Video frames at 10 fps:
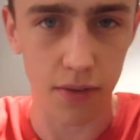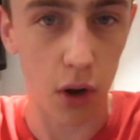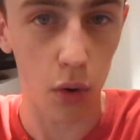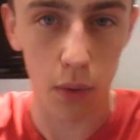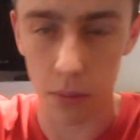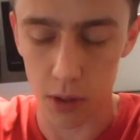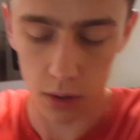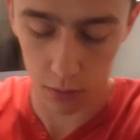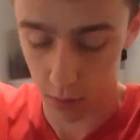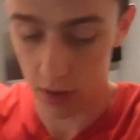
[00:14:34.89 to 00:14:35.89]
7, 8, all the way up
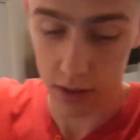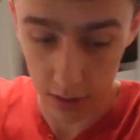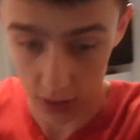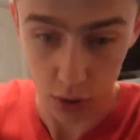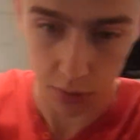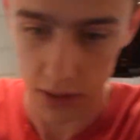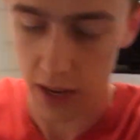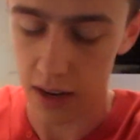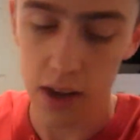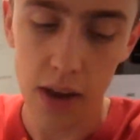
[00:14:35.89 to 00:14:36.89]
to this current
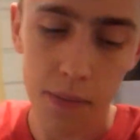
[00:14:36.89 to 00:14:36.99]
date,